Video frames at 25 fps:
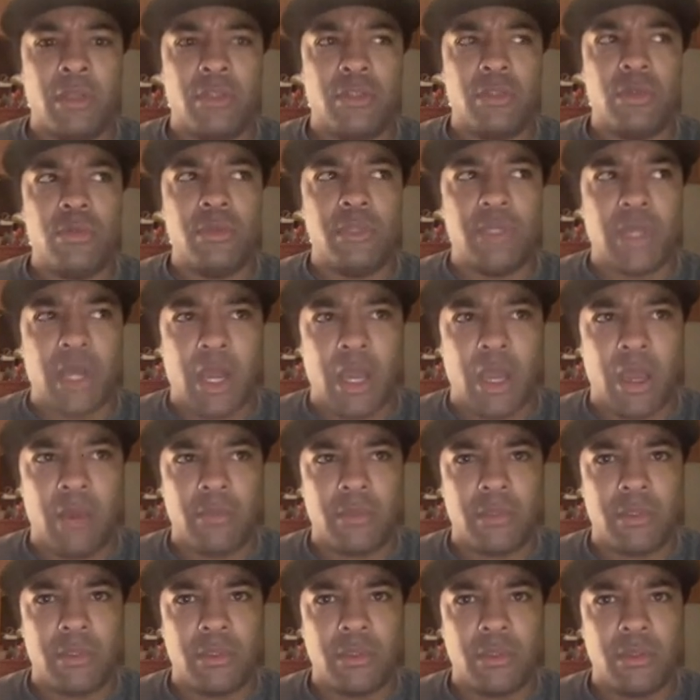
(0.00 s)
2
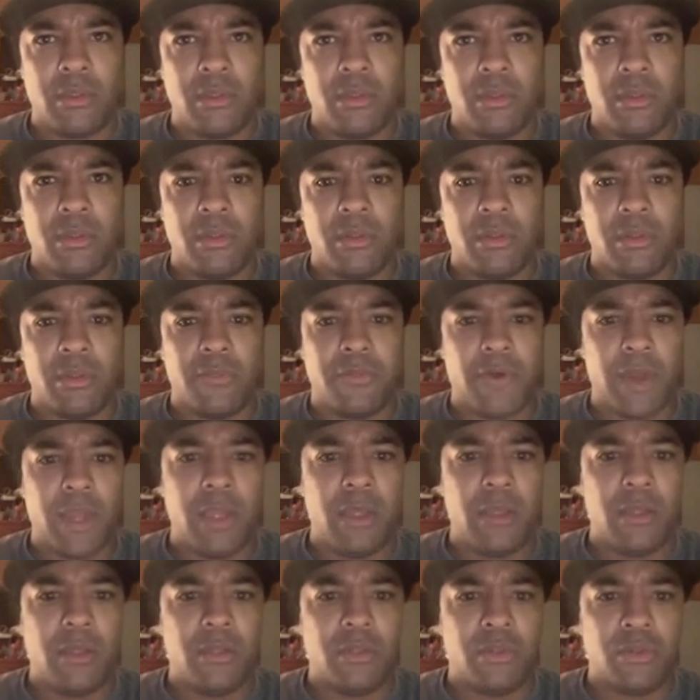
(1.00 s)
times to
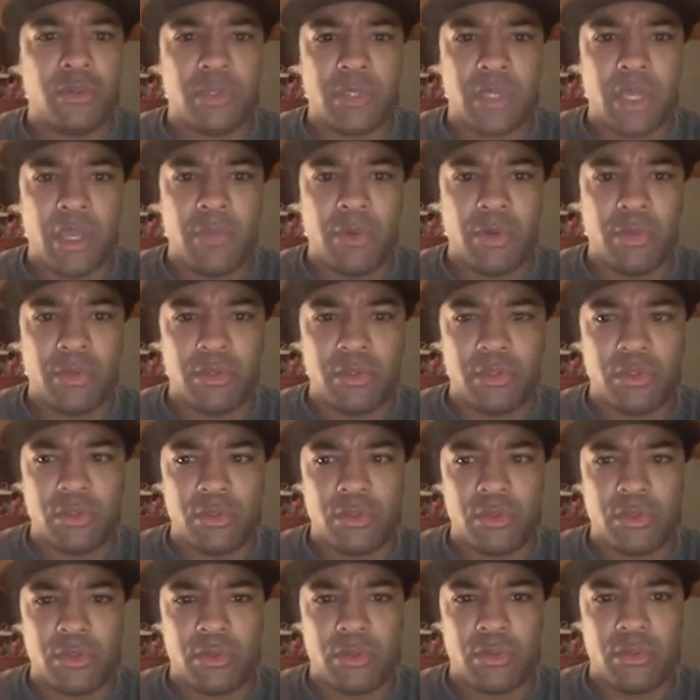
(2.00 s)
fight George Kambosos Jr.